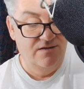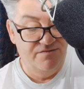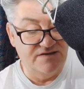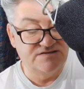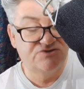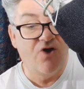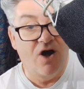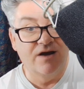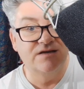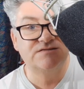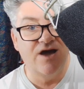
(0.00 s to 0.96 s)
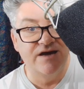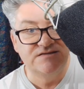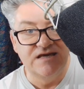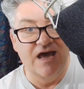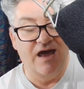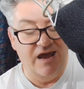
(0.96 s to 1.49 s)
the strongest
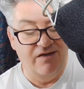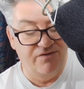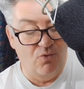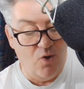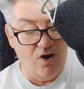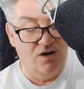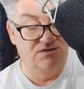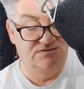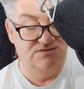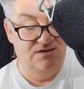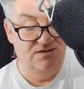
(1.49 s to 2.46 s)
idea in the world.